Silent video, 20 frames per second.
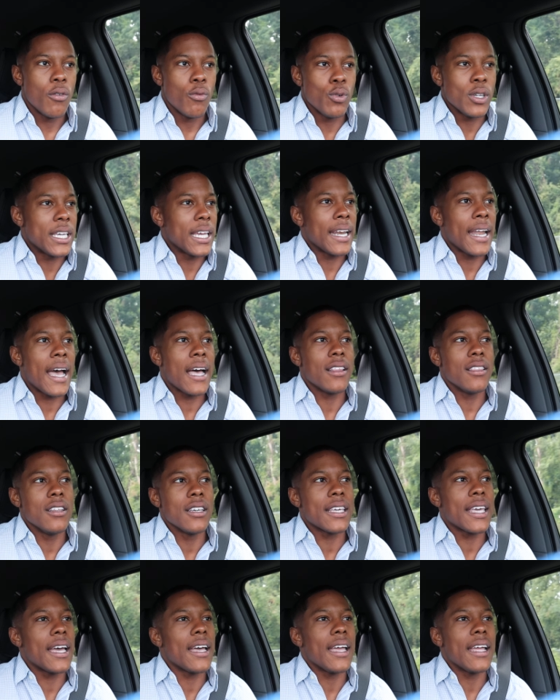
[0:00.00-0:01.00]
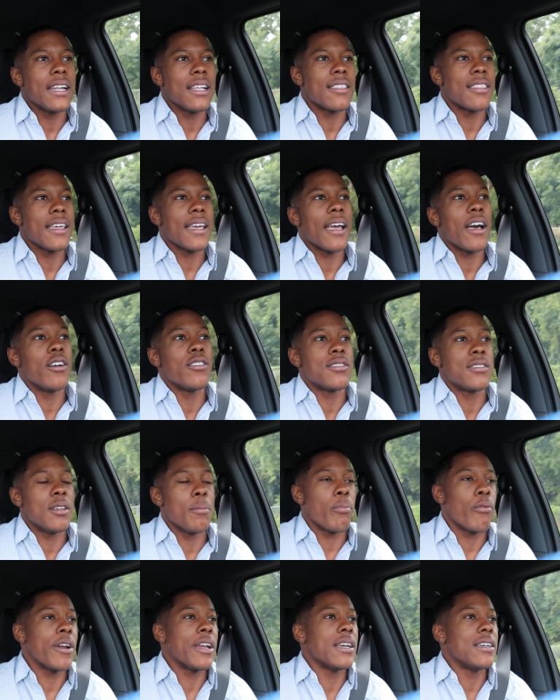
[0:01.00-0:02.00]
We cannot look at anything else
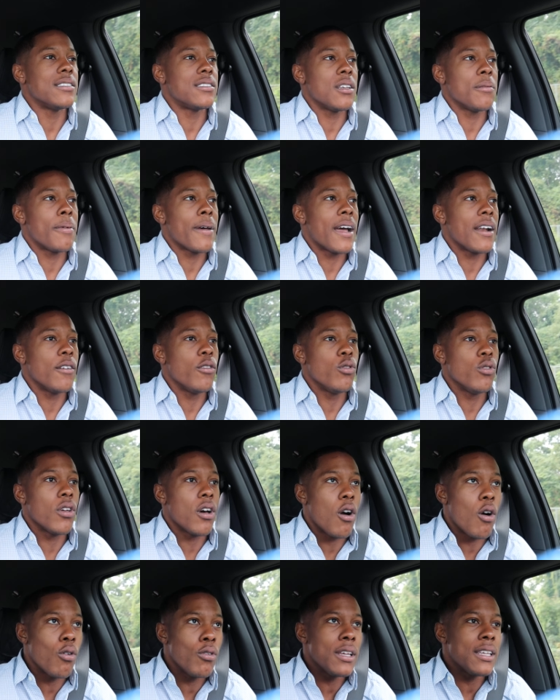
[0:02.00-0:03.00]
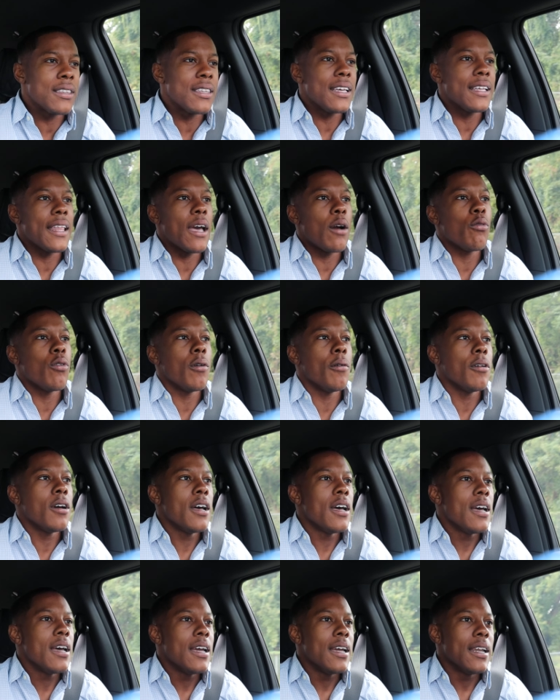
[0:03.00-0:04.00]
to bring us up out of it. The only thing that will
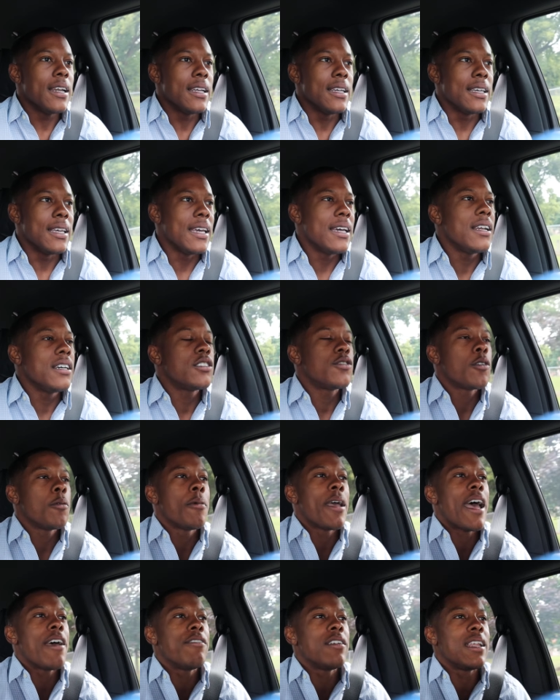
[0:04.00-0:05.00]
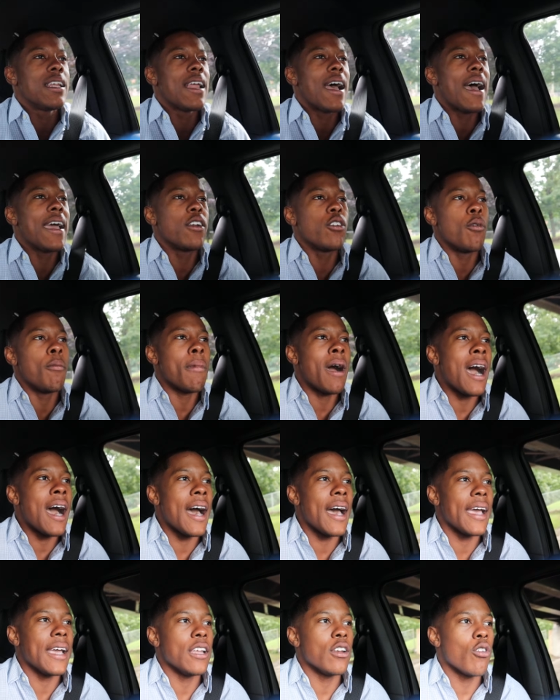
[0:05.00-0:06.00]
get us from having an idle
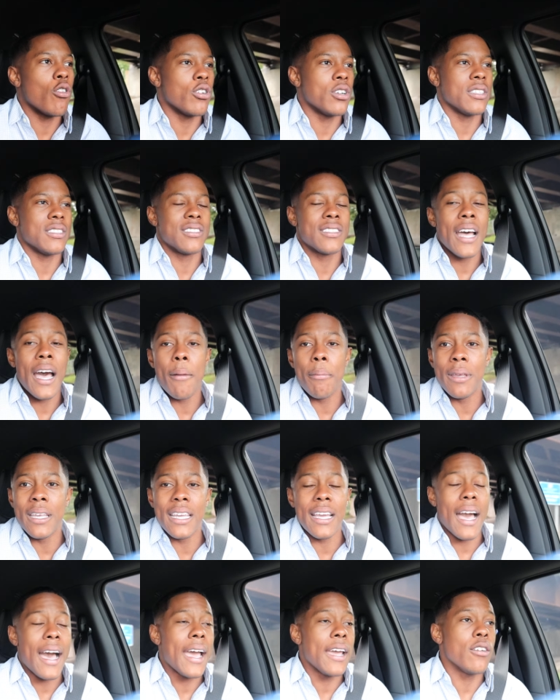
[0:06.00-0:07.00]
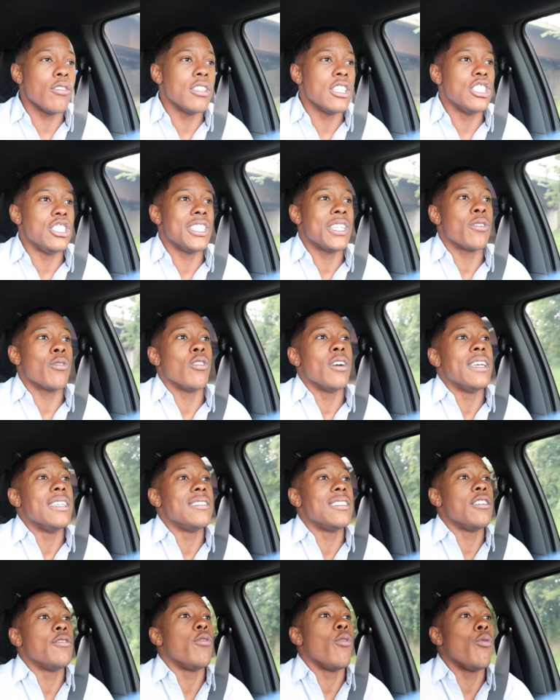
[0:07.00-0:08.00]
mind or to stop being idle in general
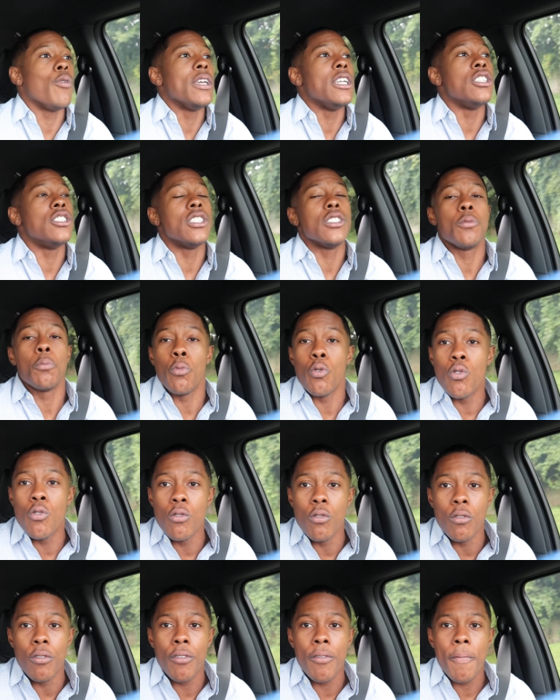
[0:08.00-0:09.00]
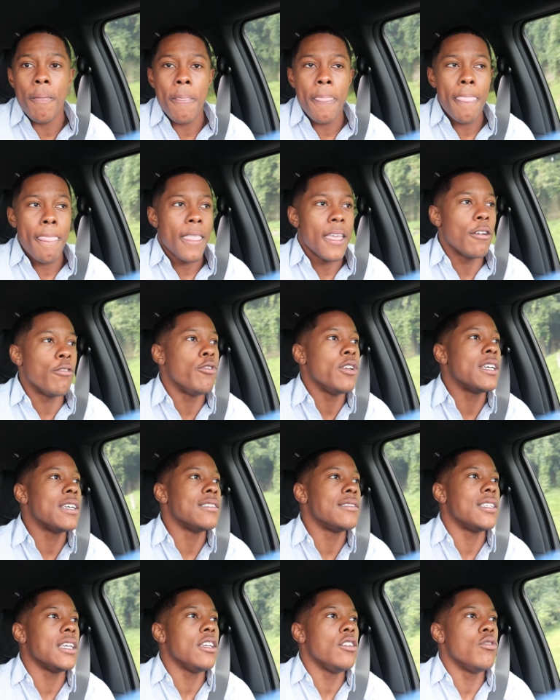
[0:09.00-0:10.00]
is if we just move, if we
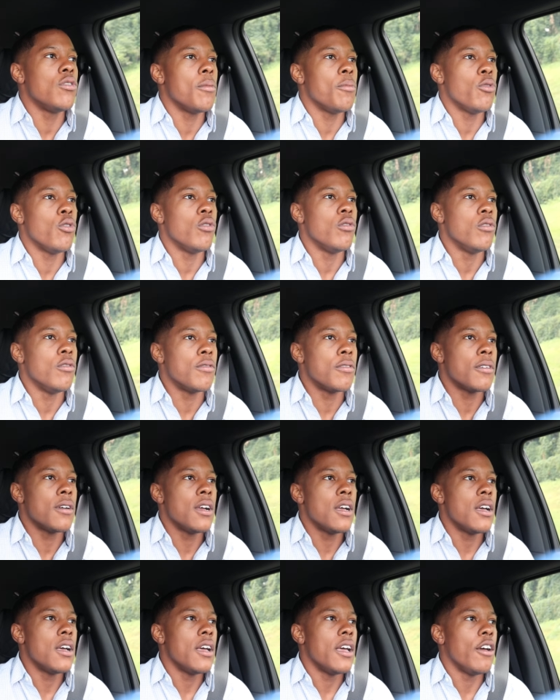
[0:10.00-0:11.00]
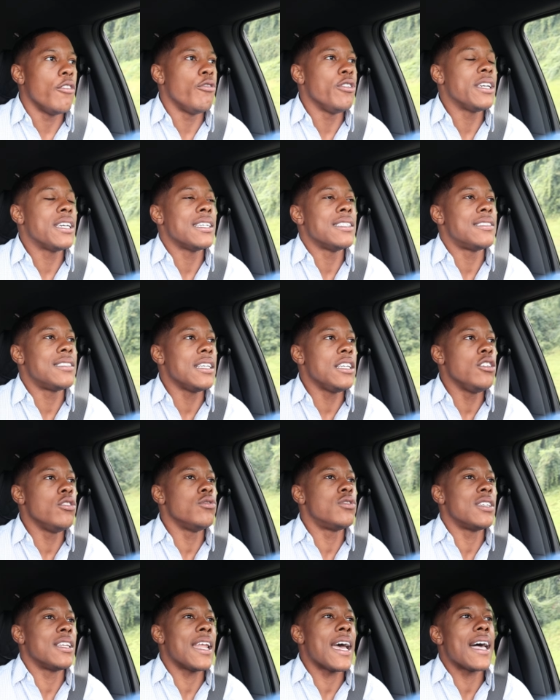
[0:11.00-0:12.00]
continue to move, if we
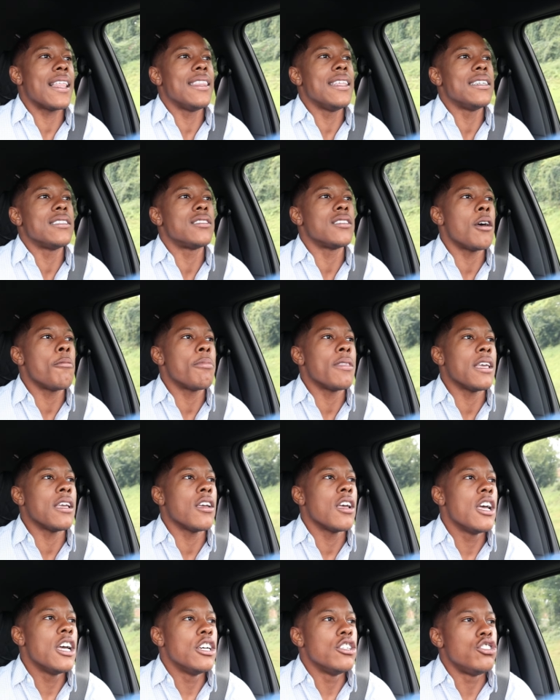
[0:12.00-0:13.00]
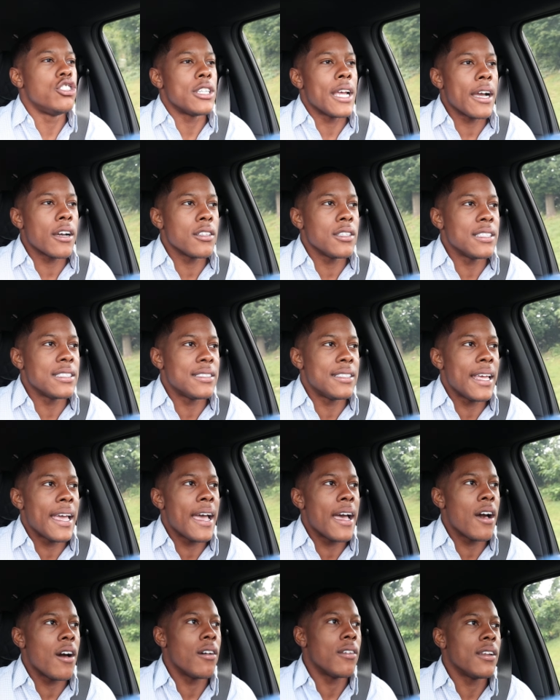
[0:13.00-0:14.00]
continue to not let something shackle us
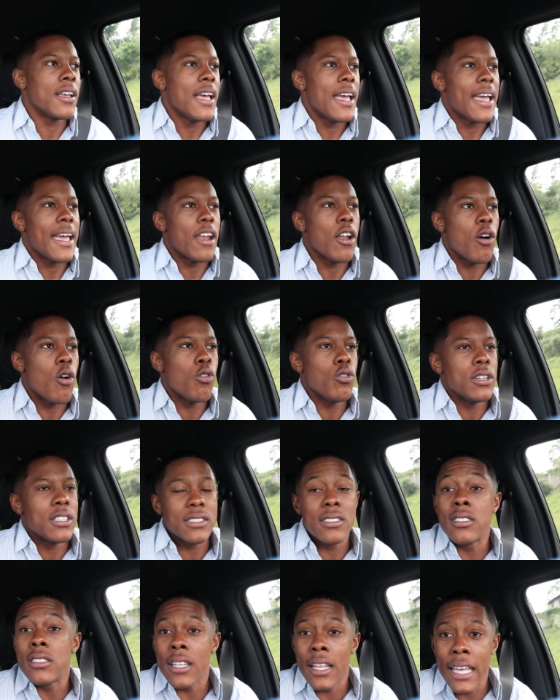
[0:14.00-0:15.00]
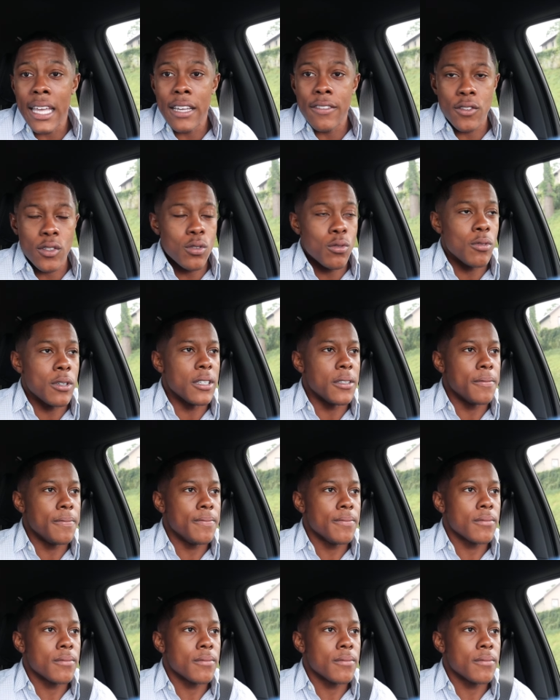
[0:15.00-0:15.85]
down and hold us slave to it.